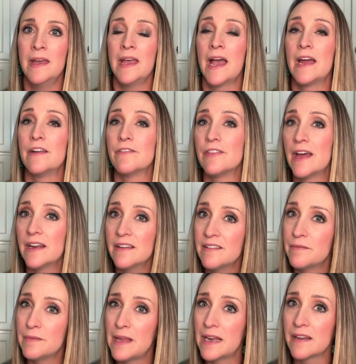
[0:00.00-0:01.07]
And if that
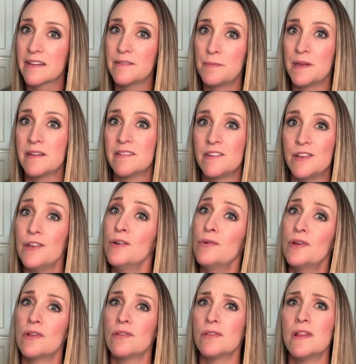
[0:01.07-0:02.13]
aesthetic speaks to you,
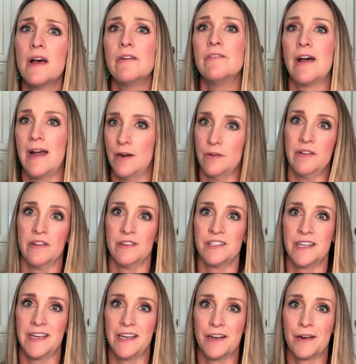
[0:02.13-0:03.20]
you'll love house
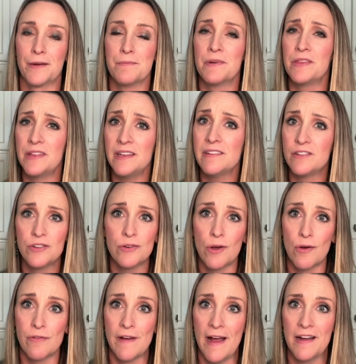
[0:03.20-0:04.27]
hunting here, but these do
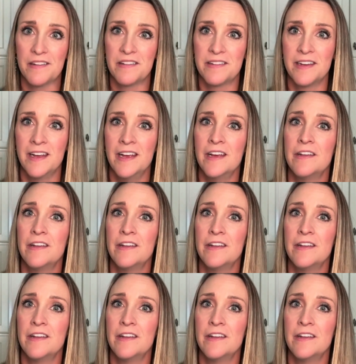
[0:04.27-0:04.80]
go fast.